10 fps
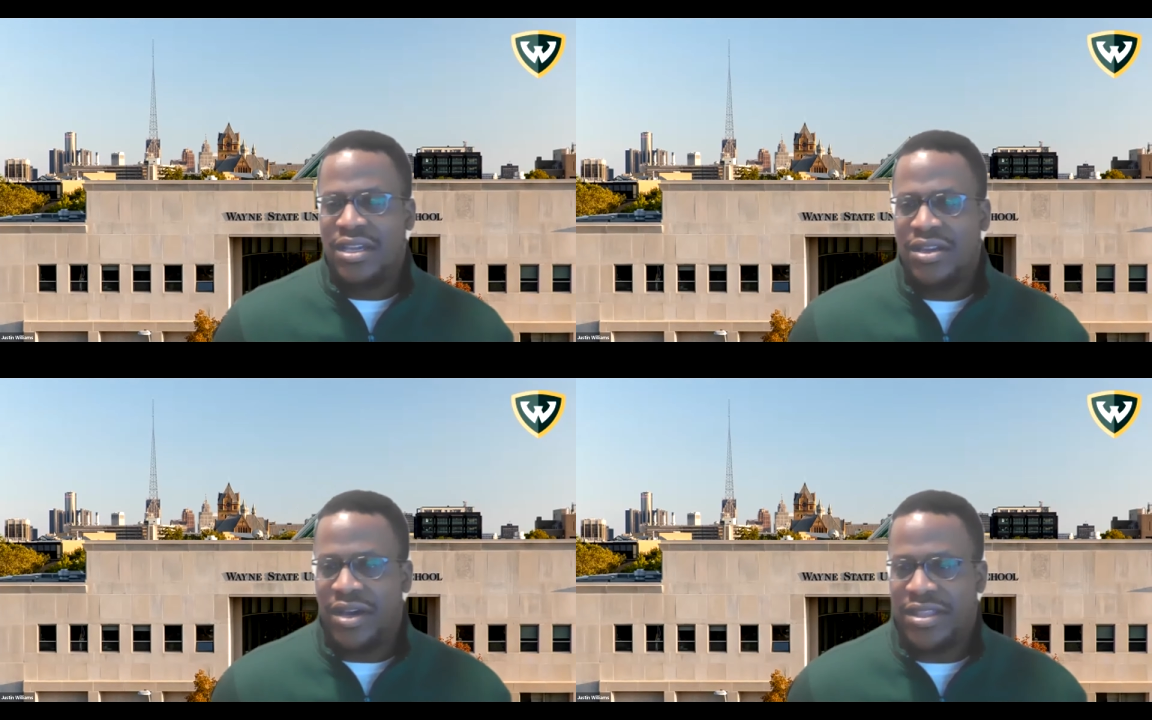
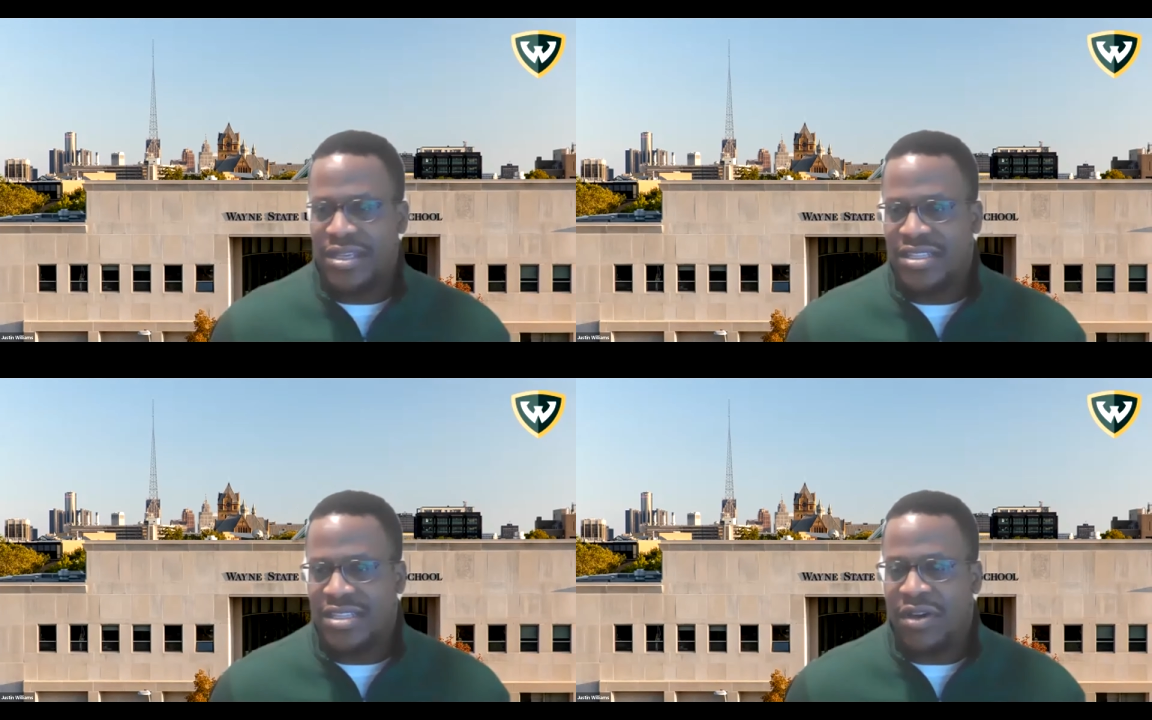I think
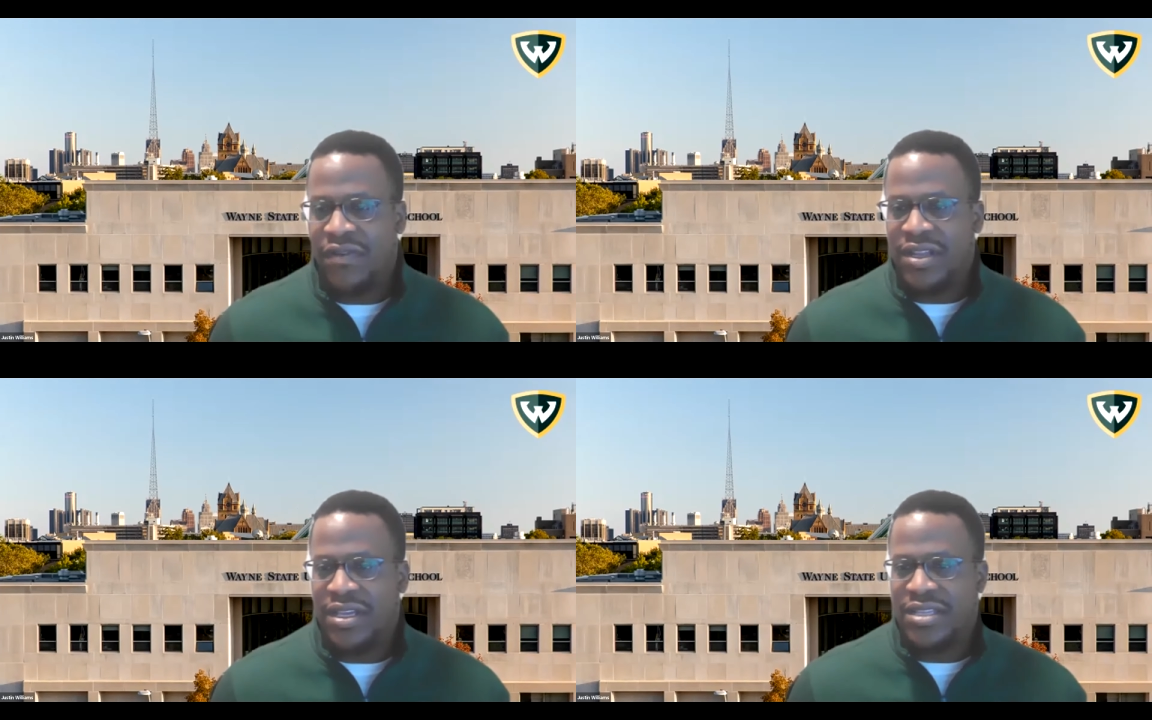some of
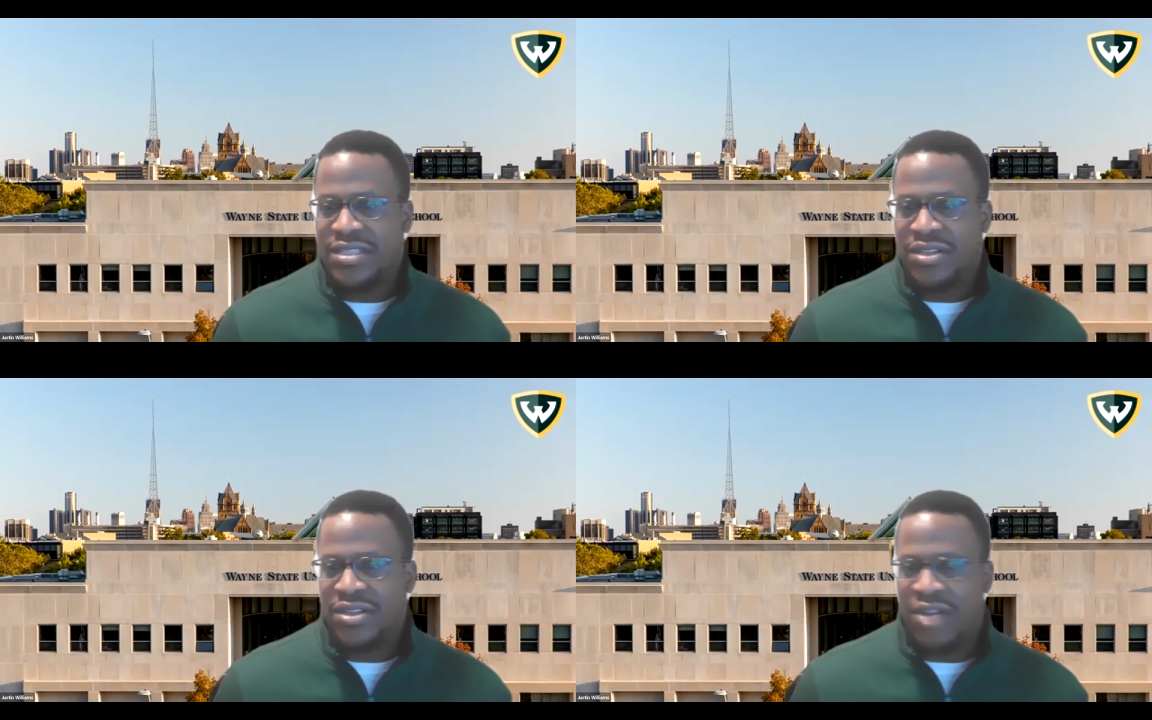it
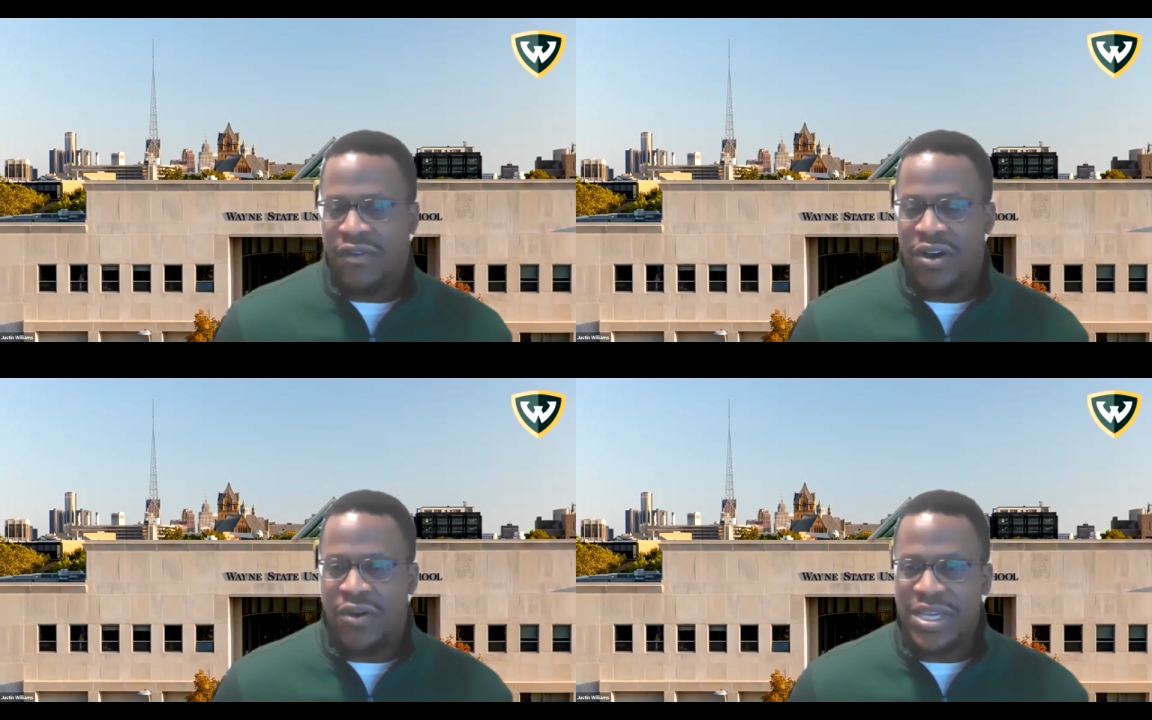is, I've
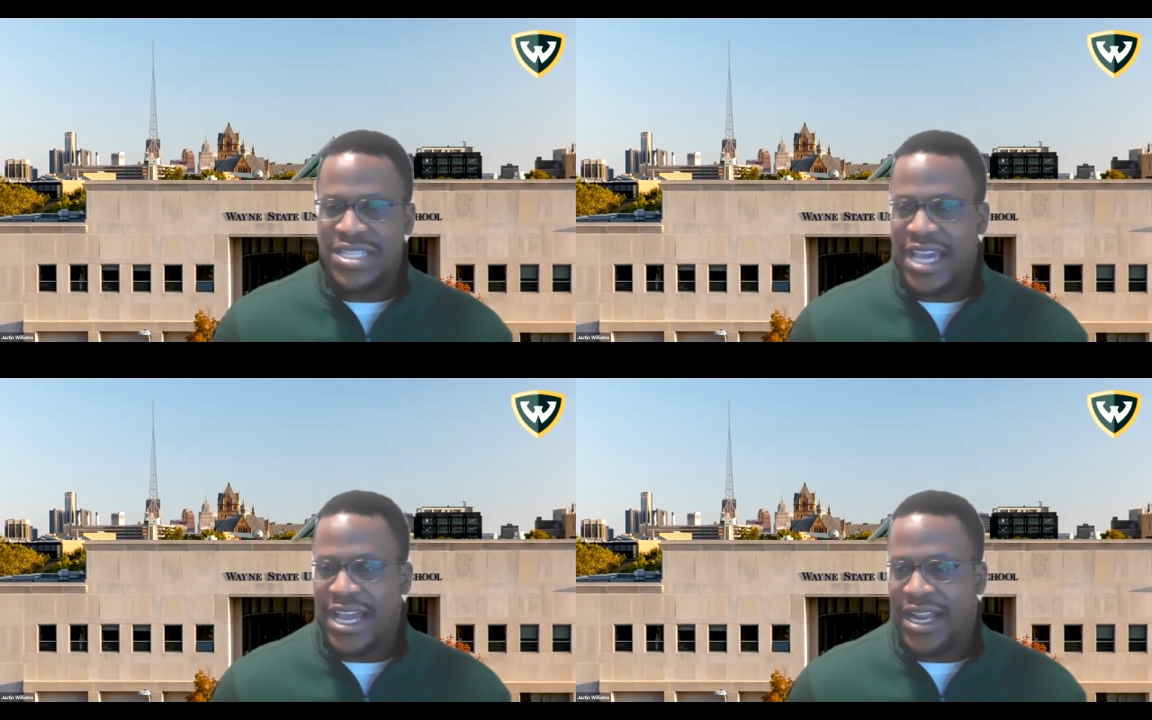always
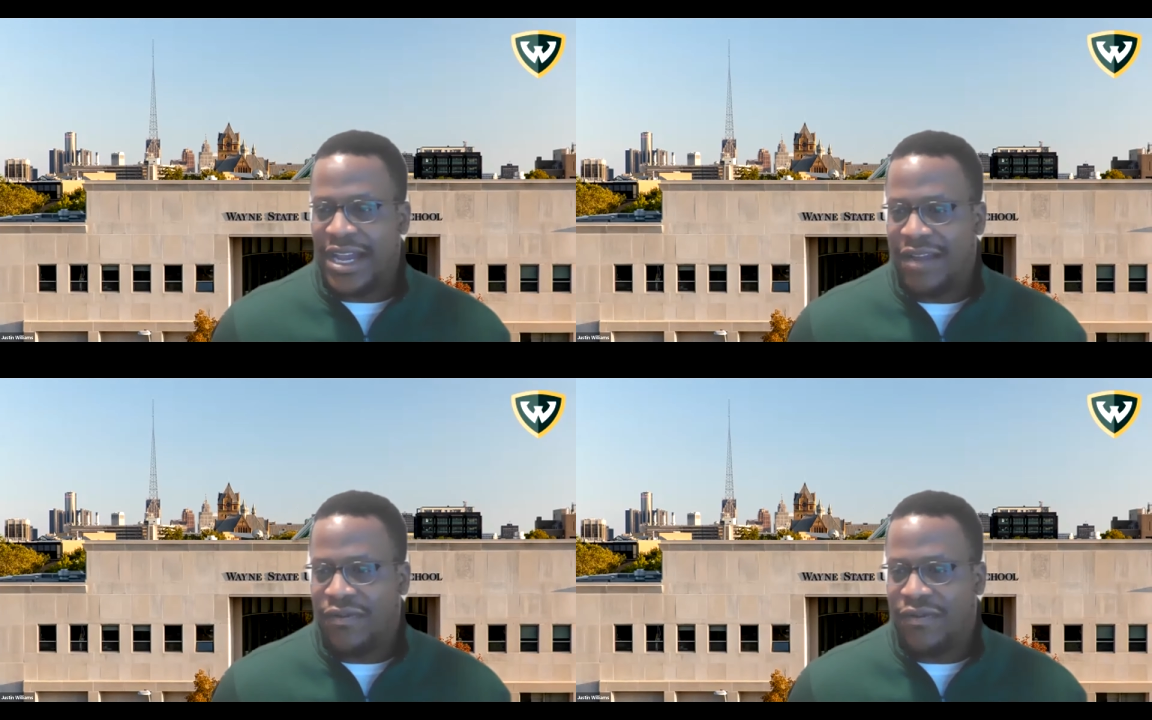had an eye